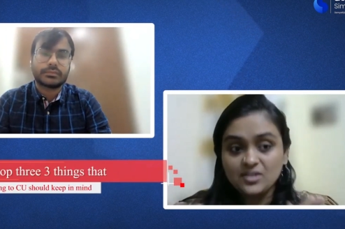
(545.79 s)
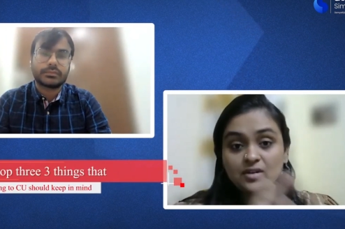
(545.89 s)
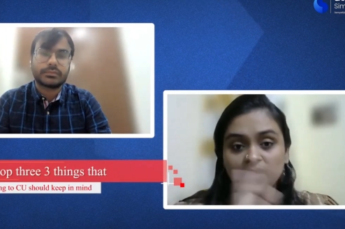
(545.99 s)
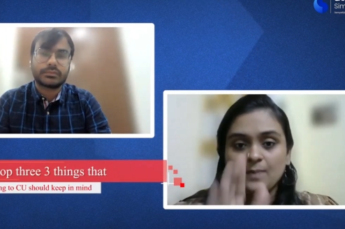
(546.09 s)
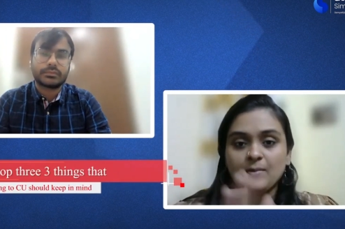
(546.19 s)

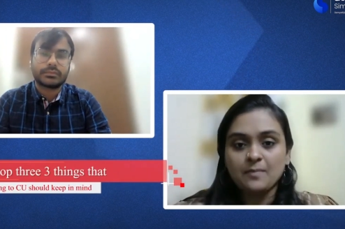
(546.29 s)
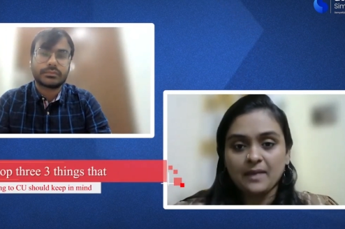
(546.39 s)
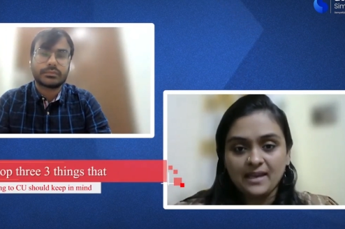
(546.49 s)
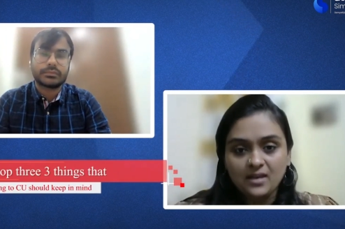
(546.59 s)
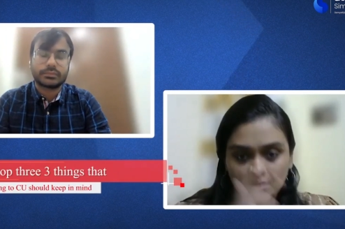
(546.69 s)
Speaker 1: should keep in
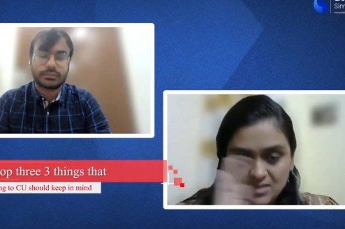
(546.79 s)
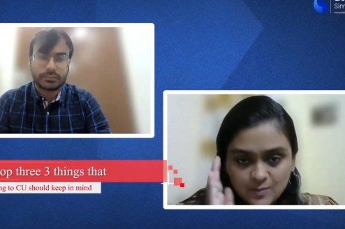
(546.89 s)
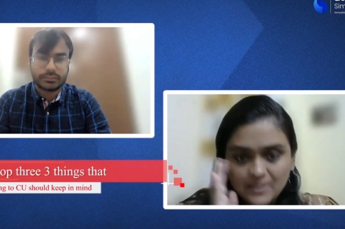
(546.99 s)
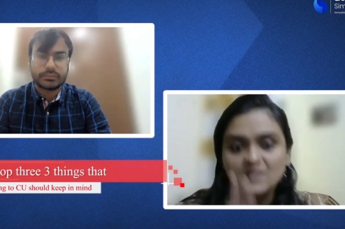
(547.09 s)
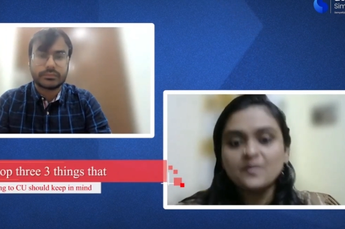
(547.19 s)
mind
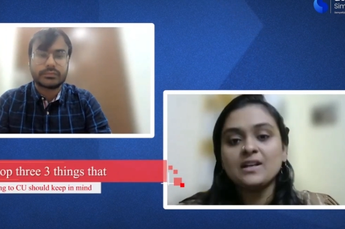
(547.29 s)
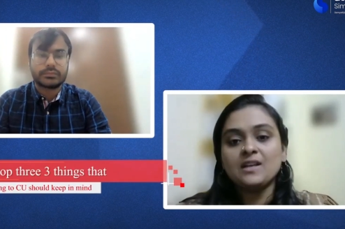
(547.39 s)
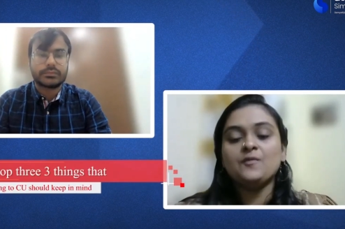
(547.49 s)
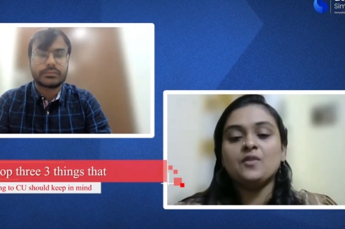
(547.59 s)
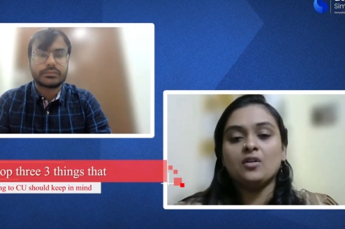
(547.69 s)

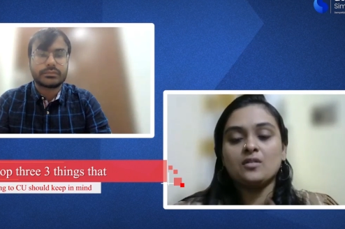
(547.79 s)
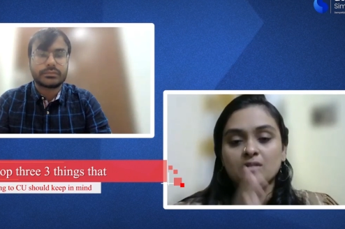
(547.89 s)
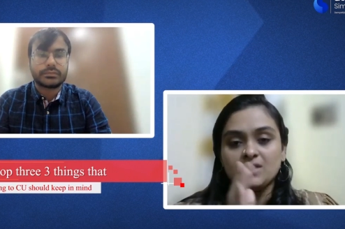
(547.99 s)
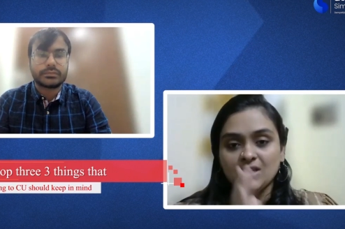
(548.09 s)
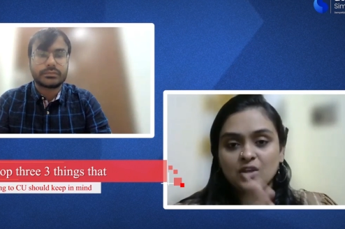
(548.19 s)
specifically for
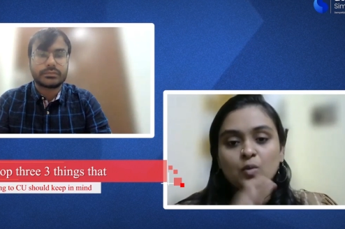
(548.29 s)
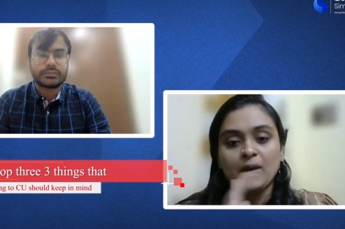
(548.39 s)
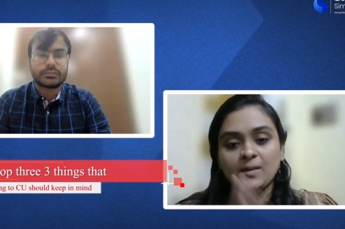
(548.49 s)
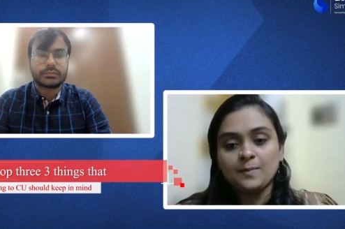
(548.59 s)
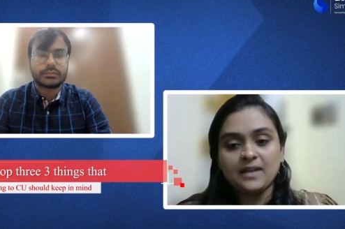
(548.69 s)
CU
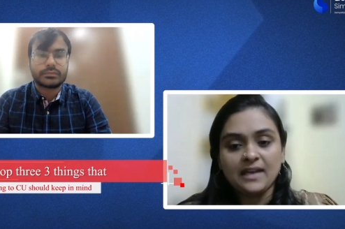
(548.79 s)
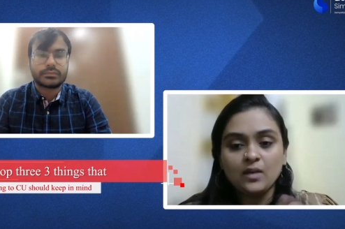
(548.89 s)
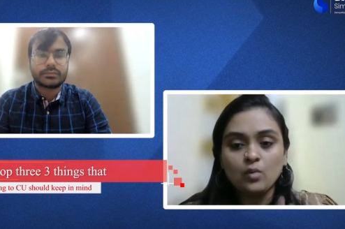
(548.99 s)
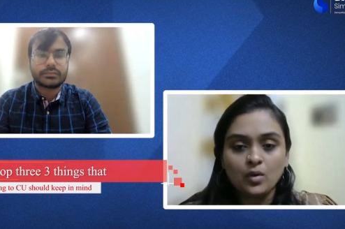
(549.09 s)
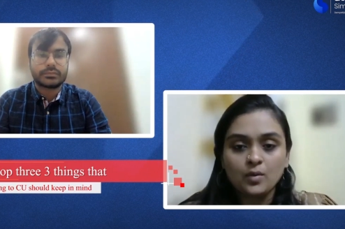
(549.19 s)
while
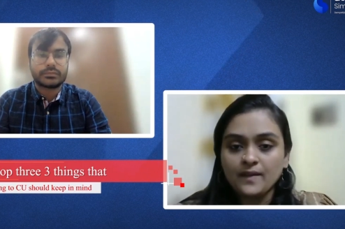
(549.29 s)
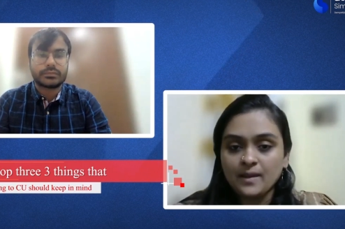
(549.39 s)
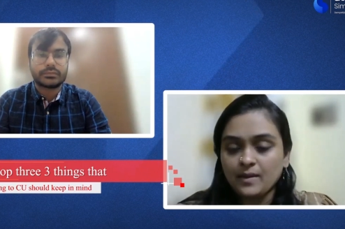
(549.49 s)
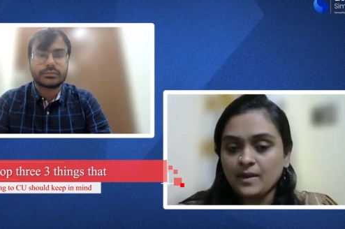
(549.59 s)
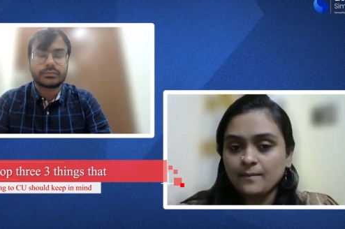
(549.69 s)
applying, what would
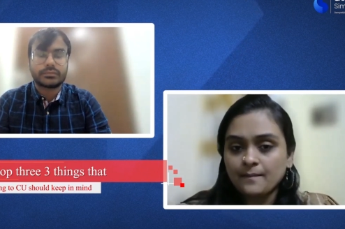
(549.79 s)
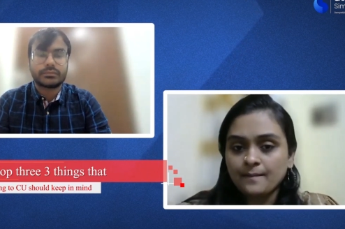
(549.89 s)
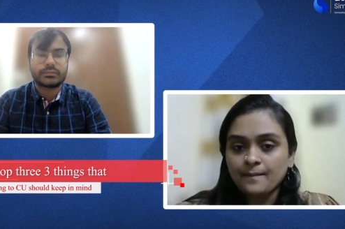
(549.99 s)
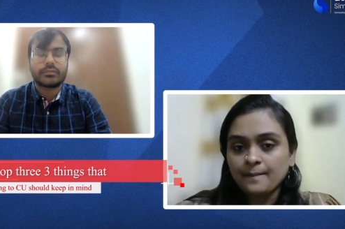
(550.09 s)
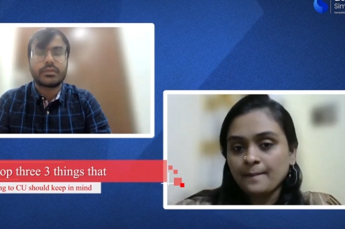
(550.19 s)
they be?
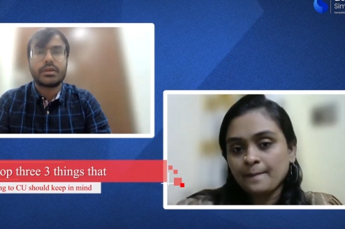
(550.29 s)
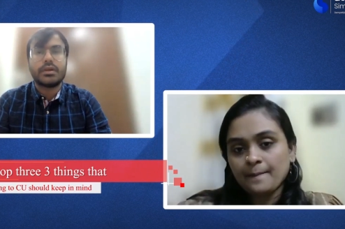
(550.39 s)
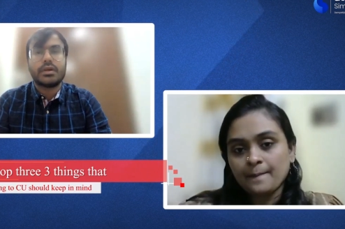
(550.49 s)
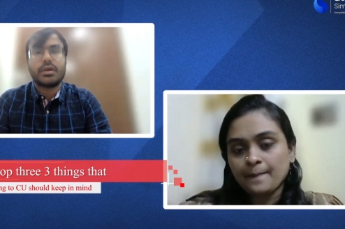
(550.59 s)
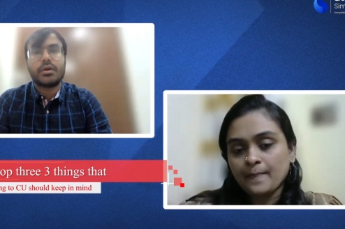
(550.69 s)

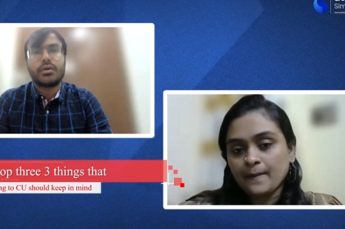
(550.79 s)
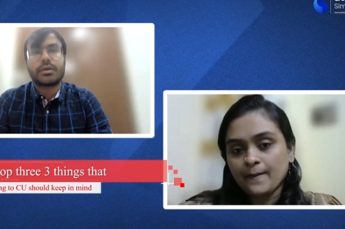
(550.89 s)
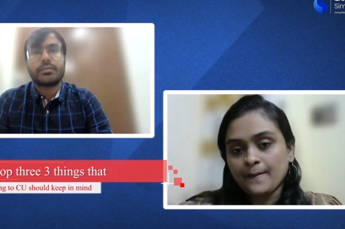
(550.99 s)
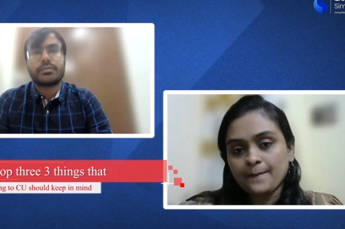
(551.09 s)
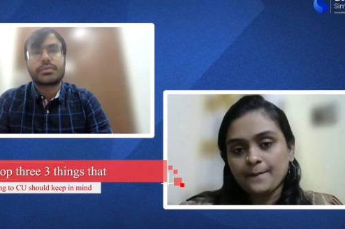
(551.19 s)

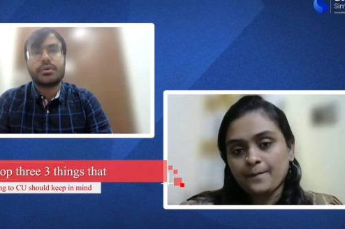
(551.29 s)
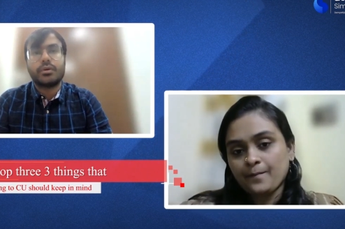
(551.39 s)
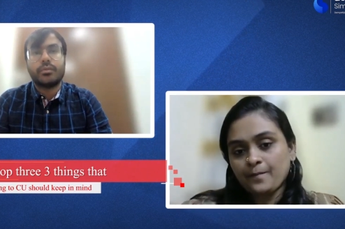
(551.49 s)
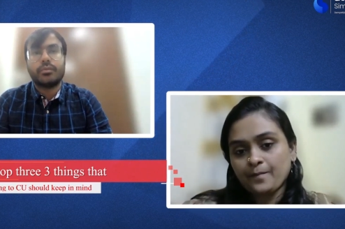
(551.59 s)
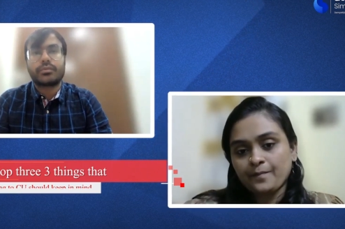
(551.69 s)
Speaker 2: Okay,
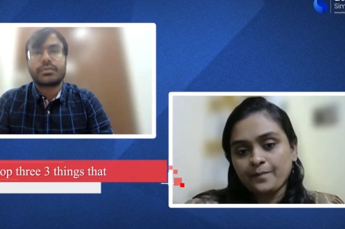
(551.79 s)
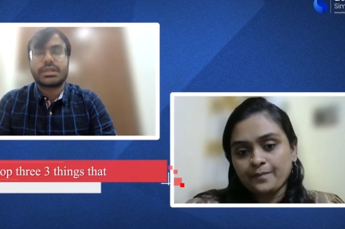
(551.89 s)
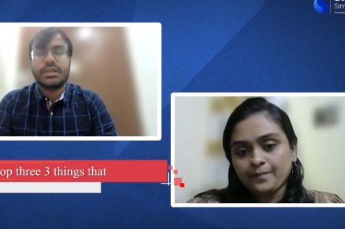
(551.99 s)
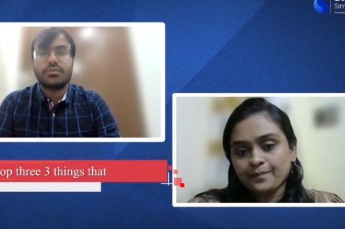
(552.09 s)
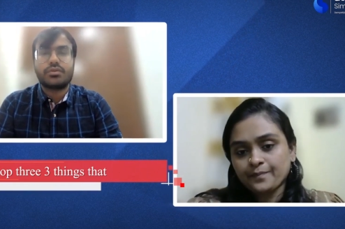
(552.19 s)
so
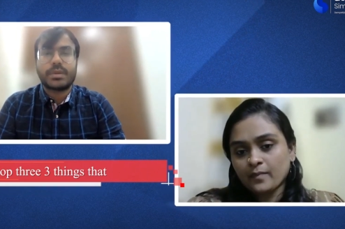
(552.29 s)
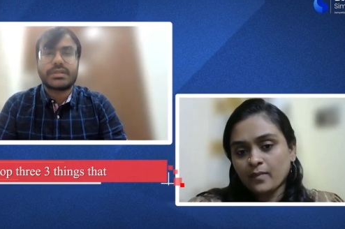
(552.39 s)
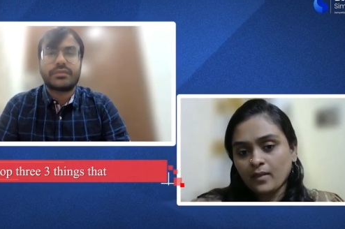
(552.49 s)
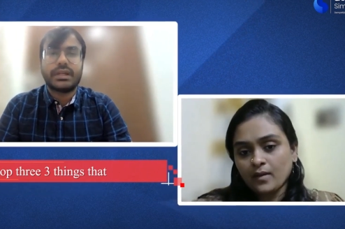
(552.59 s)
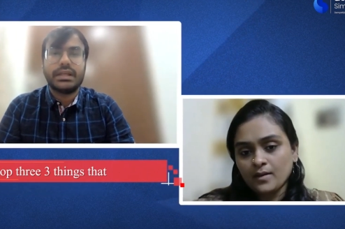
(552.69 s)
CU
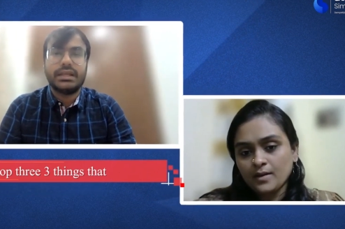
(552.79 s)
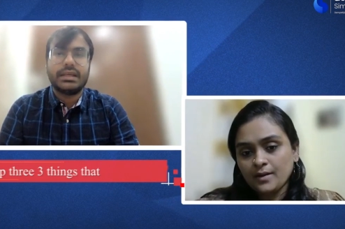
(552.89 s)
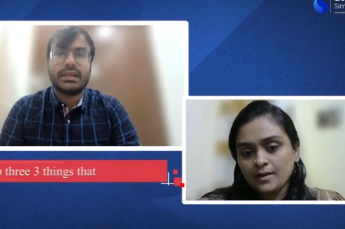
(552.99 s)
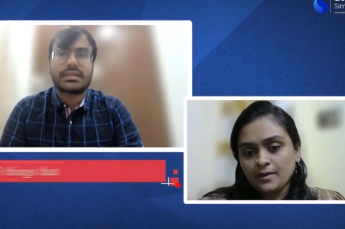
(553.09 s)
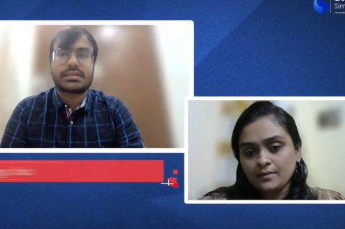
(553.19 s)

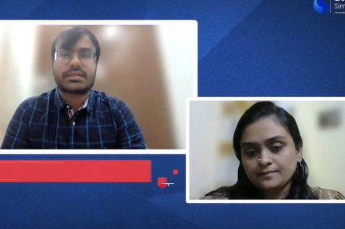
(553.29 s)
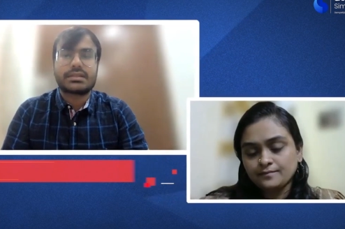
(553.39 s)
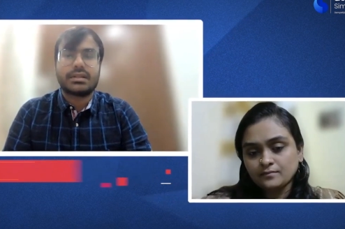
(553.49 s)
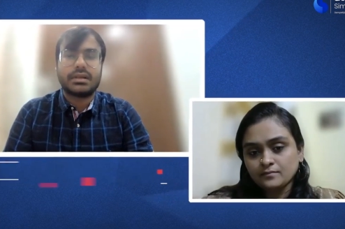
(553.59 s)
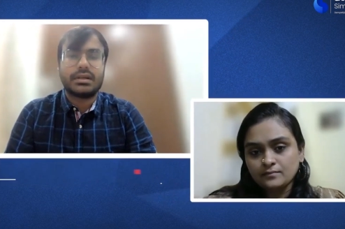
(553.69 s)
specifically
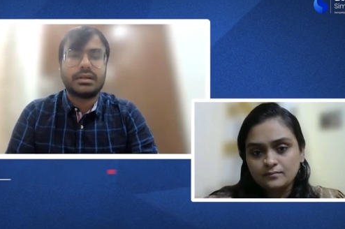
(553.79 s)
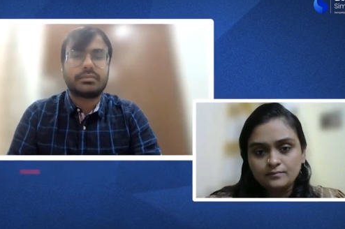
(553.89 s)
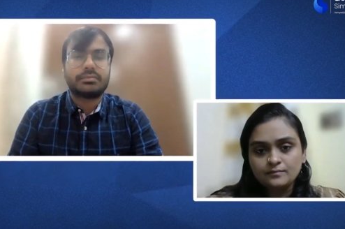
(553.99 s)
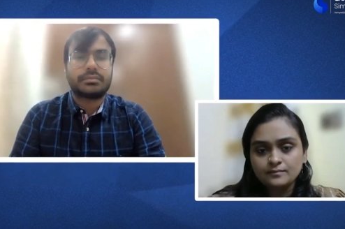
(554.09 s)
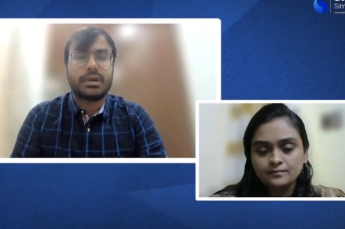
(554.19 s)
is,
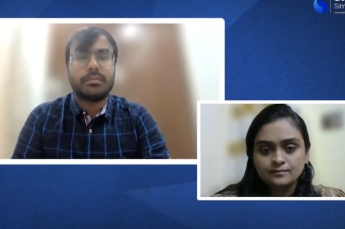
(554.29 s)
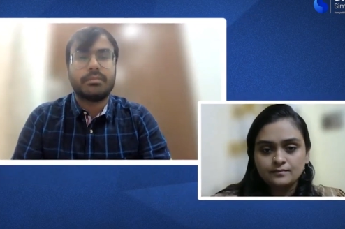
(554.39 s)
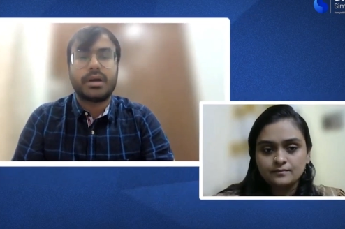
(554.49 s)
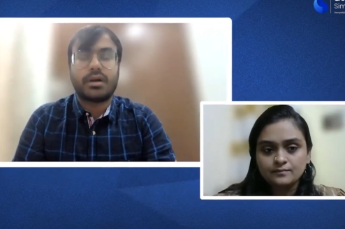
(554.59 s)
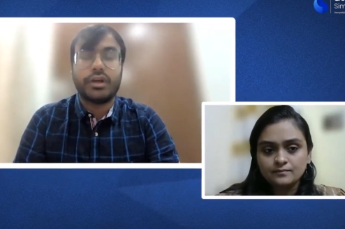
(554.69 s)
uh,
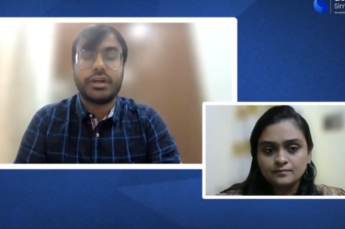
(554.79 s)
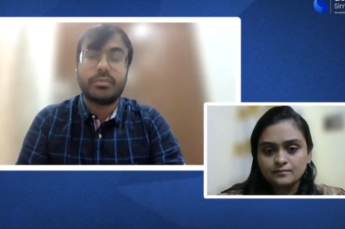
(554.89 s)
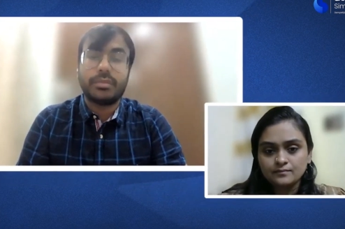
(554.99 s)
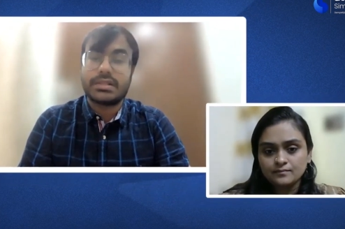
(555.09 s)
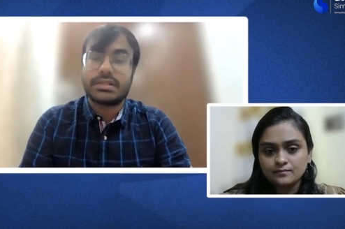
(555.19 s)
com-
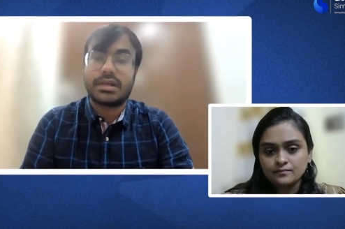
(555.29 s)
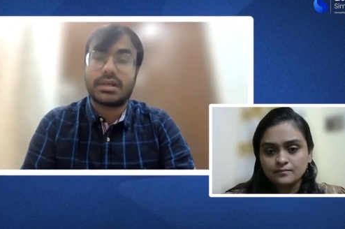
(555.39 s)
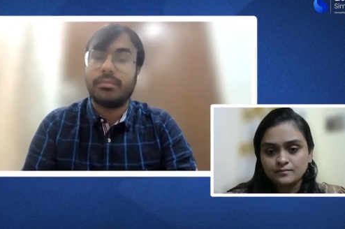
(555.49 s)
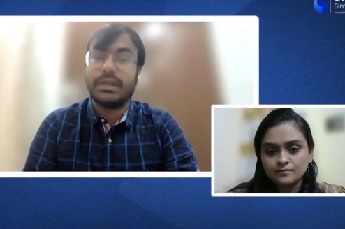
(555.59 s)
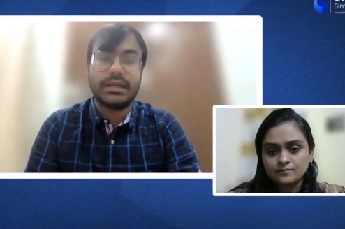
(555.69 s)
according to me, is
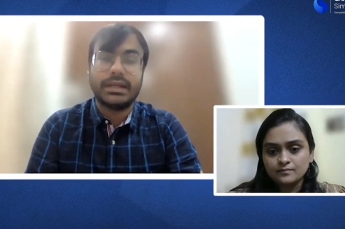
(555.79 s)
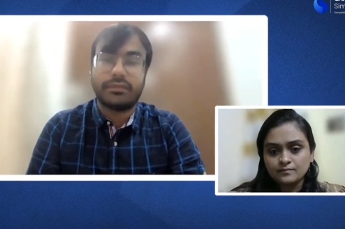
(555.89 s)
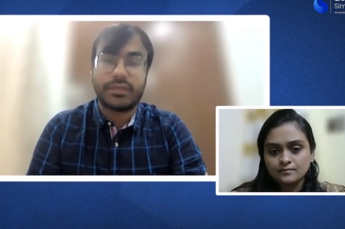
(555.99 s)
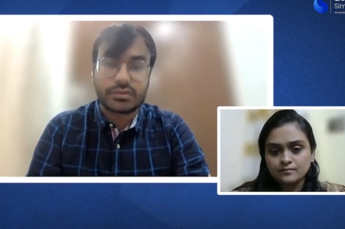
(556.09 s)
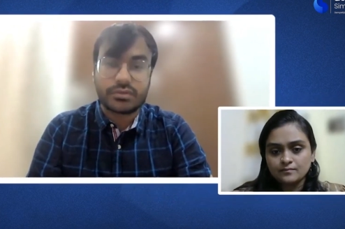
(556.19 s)
a
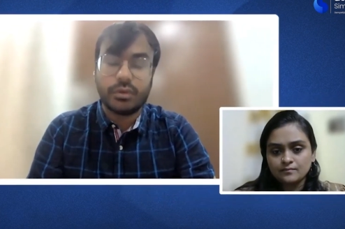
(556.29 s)
completely different